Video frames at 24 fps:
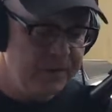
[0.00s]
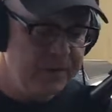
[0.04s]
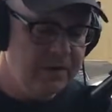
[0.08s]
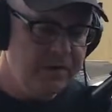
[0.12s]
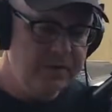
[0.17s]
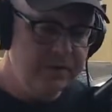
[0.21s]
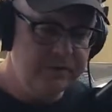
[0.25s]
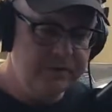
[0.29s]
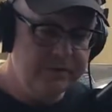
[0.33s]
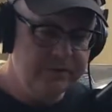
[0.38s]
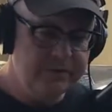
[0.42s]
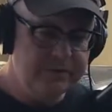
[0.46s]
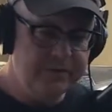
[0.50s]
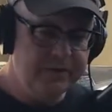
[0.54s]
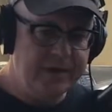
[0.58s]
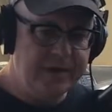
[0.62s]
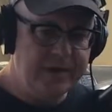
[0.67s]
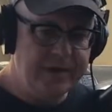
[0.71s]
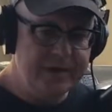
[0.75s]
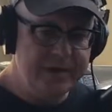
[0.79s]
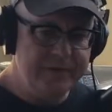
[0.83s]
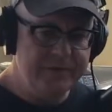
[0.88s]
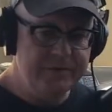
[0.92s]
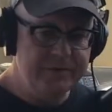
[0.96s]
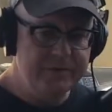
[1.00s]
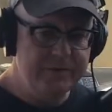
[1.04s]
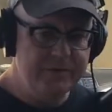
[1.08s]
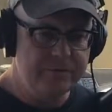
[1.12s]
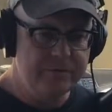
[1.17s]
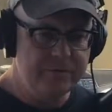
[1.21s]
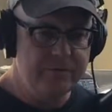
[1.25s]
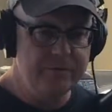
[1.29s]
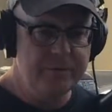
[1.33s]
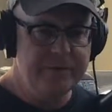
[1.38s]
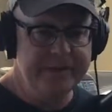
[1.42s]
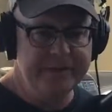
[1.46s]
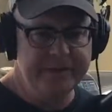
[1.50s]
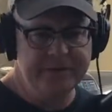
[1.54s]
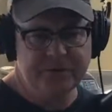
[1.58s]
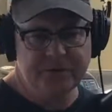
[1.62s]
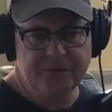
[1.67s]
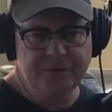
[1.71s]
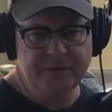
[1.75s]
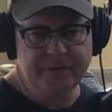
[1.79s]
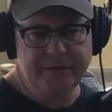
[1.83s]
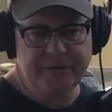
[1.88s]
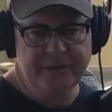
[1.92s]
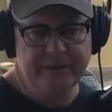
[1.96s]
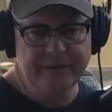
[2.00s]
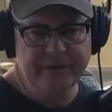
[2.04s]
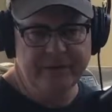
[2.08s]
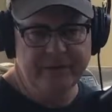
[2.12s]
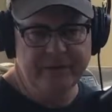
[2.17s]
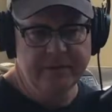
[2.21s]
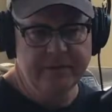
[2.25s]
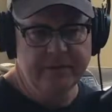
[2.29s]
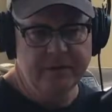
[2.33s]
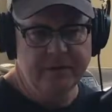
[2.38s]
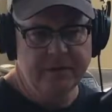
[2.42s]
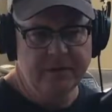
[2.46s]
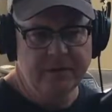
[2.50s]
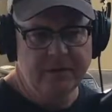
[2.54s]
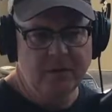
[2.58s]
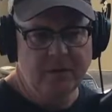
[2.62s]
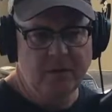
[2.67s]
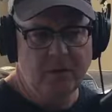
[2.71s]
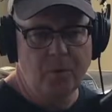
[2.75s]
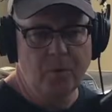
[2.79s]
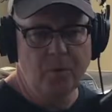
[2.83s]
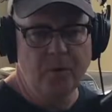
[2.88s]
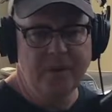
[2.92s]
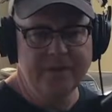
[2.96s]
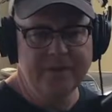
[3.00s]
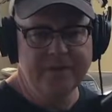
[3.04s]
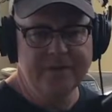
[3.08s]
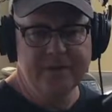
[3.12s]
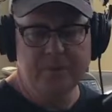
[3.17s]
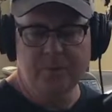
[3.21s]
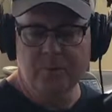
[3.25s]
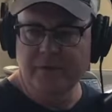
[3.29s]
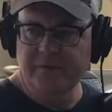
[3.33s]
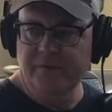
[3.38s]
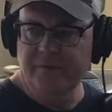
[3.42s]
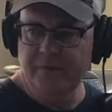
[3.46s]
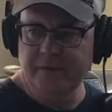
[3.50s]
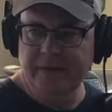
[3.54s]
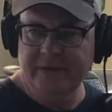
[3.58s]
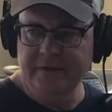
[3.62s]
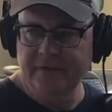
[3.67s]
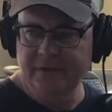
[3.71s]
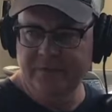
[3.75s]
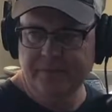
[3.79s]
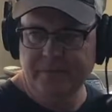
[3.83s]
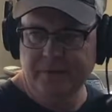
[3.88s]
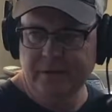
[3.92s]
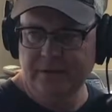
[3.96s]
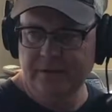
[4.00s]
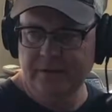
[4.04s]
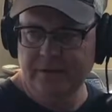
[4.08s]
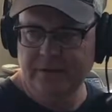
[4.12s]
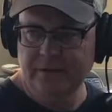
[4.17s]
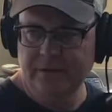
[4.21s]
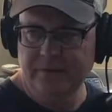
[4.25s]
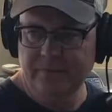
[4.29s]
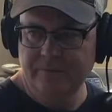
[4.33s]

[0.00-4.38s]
have survived through history are ones that were friends first.